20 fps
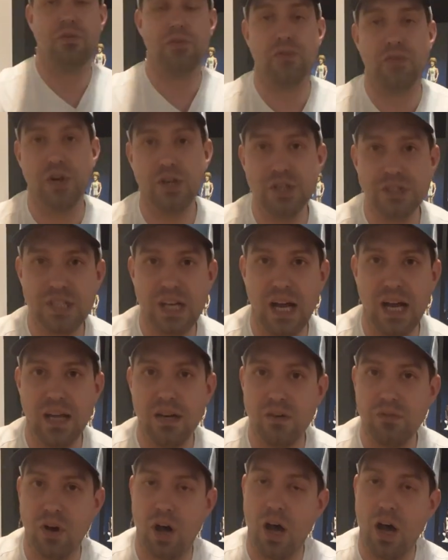The first
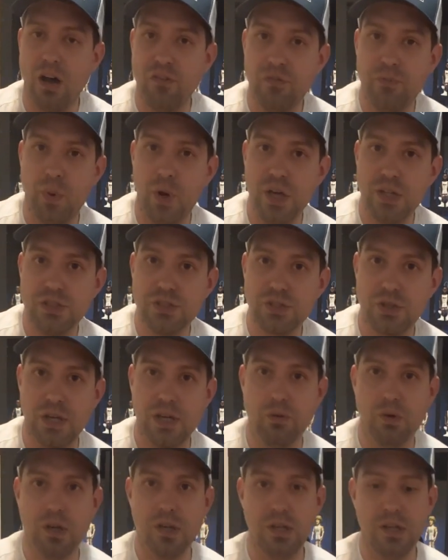kind of off-ball
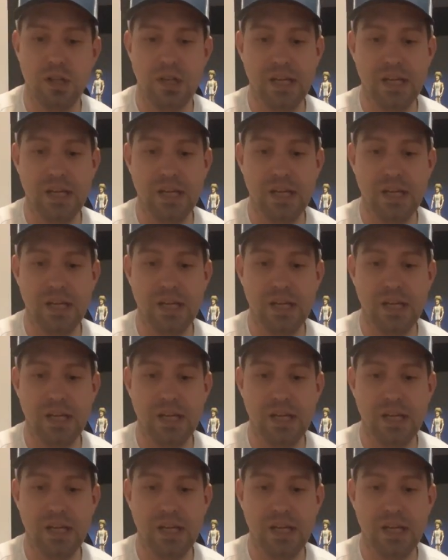screen we're gonna